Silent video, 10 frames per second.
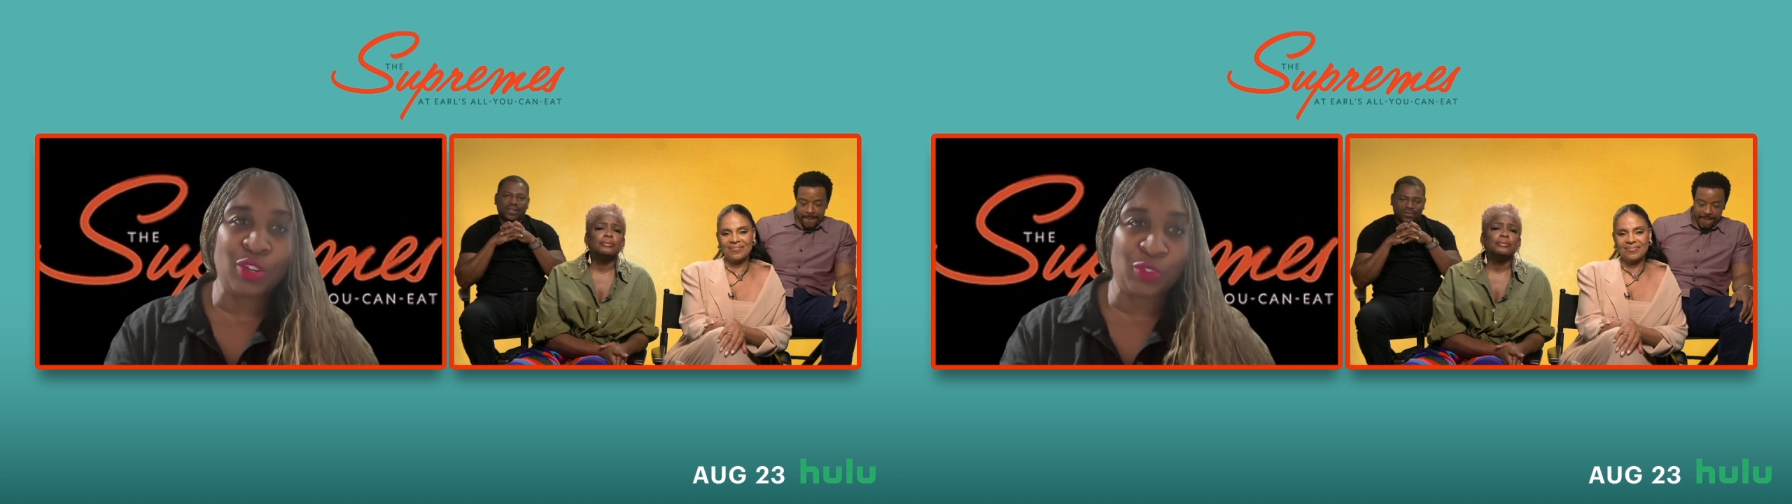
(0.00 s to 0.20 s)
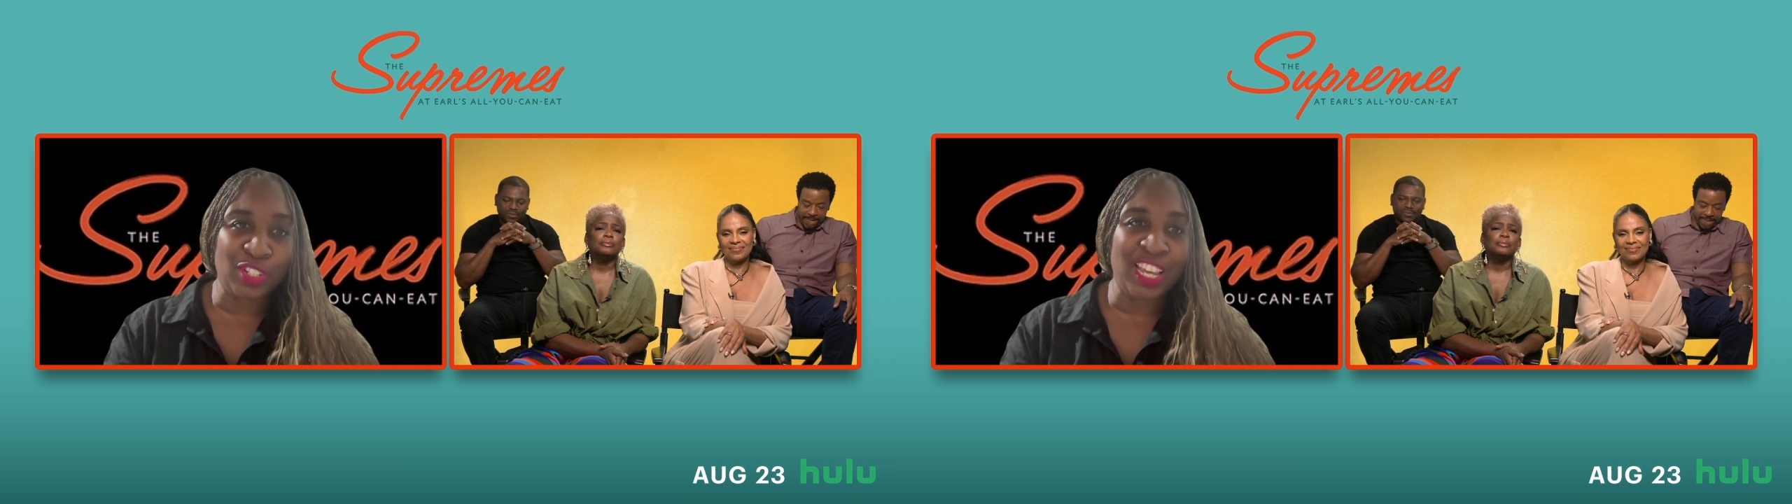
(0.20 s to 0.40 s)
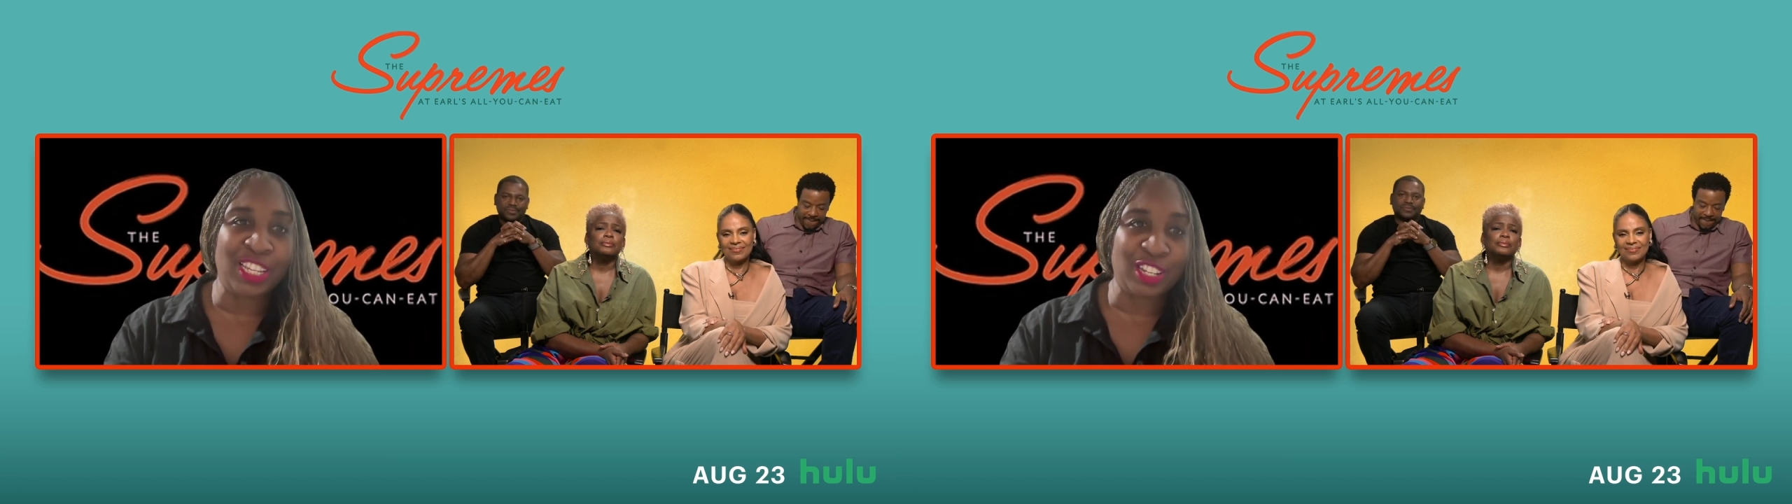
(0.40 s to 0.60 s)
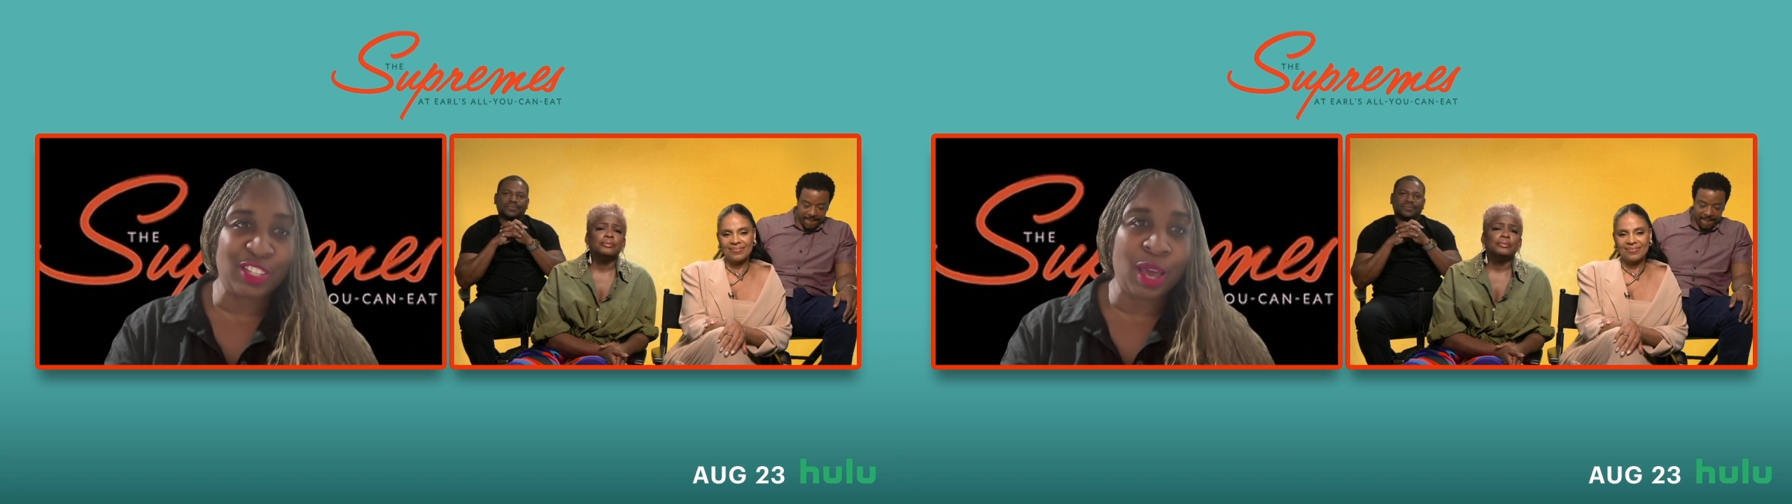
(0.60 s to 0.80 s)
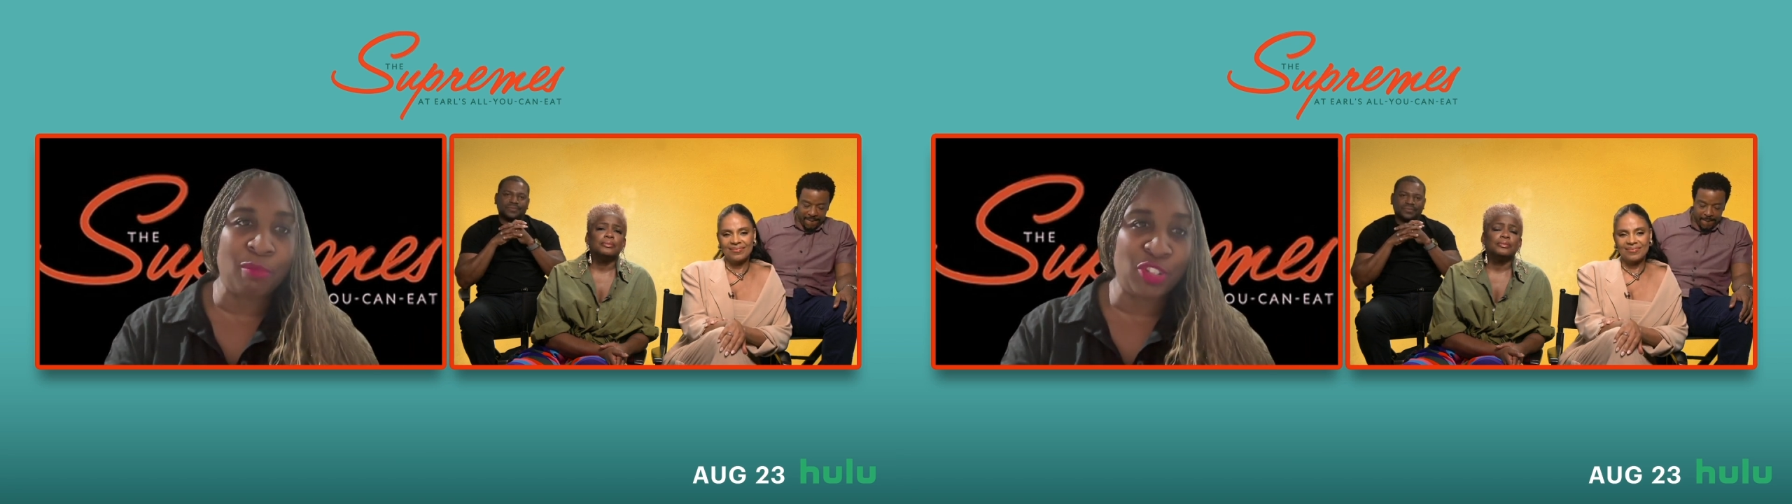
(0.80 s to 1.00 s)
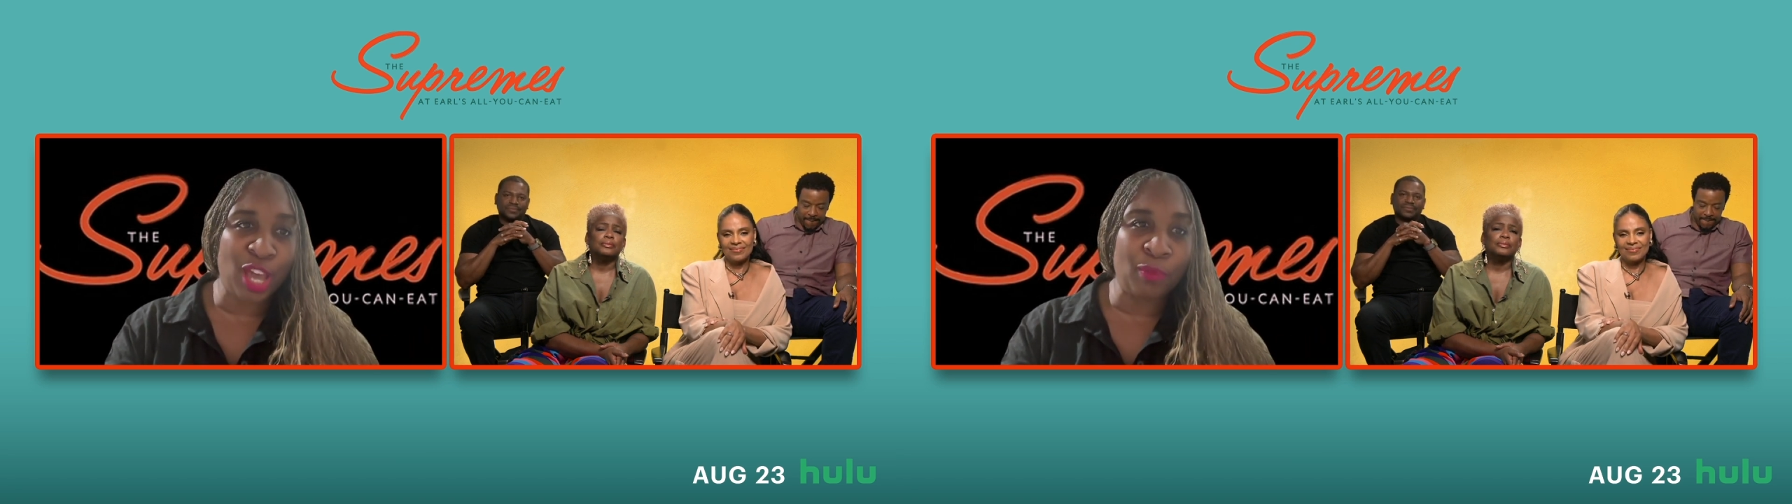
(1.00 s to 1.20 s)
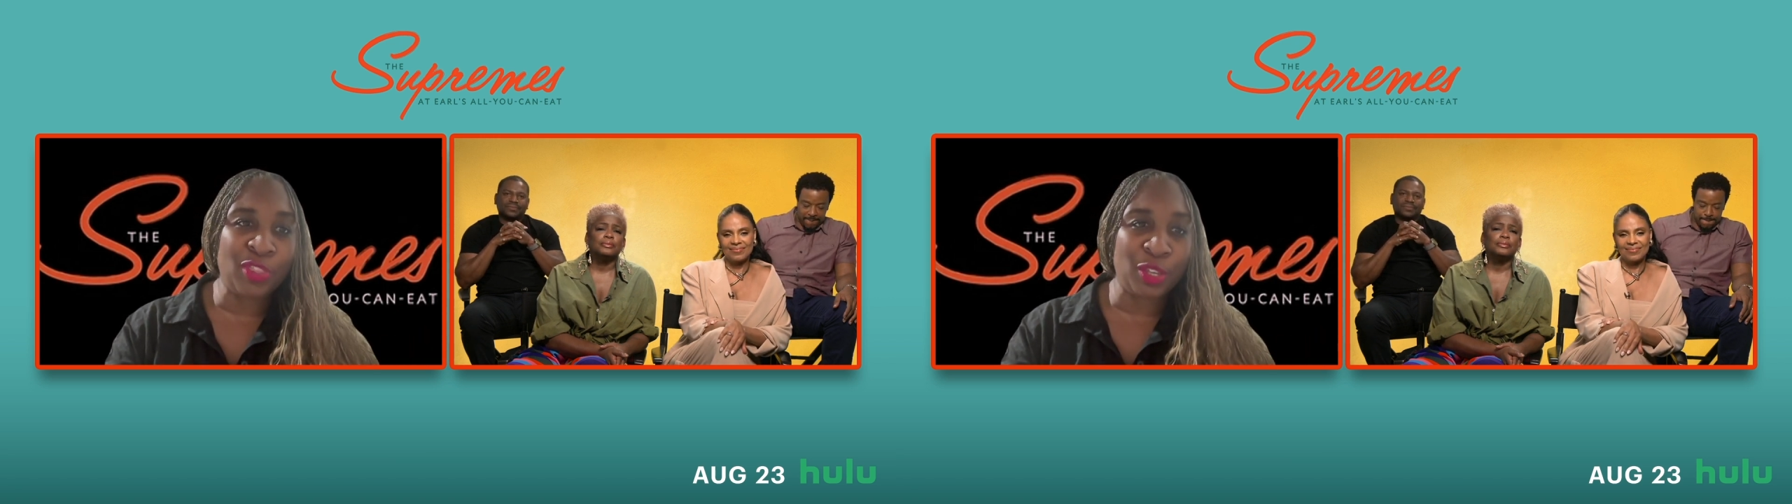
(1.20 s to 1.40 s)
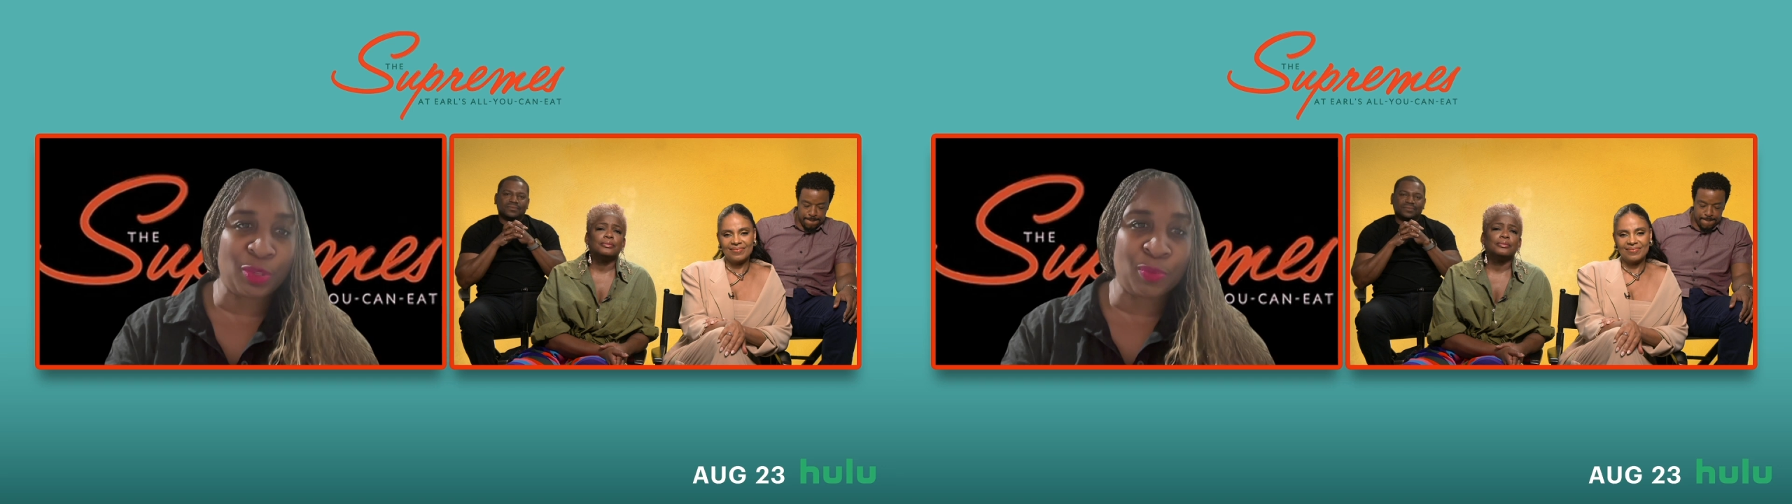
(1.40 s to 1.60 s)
you for taking the time to chat with us.